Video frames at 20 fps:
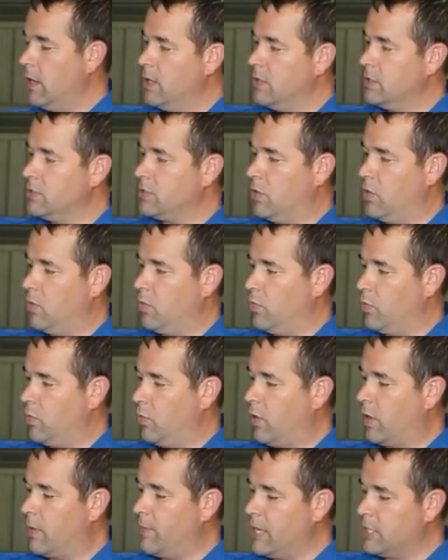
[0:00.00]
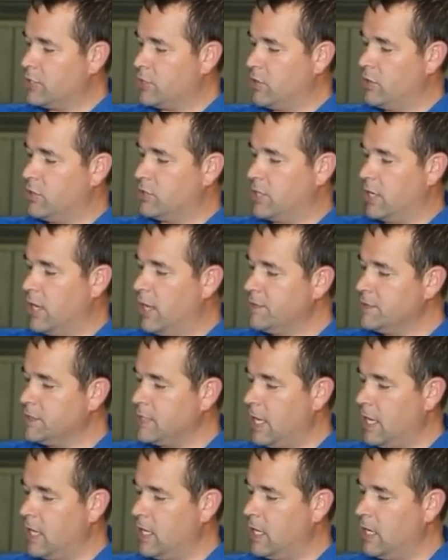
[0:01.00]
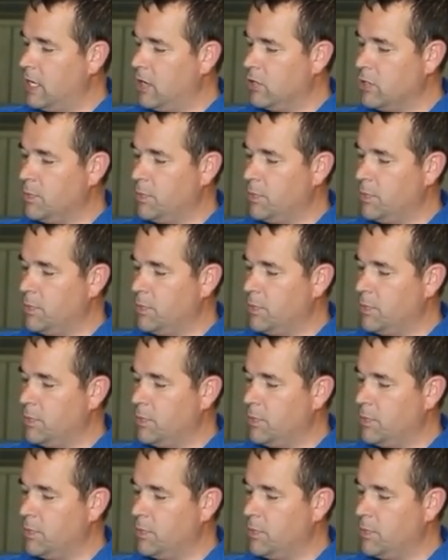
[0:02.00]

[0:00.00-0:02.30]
So we want to make sure there's enough sand in here at the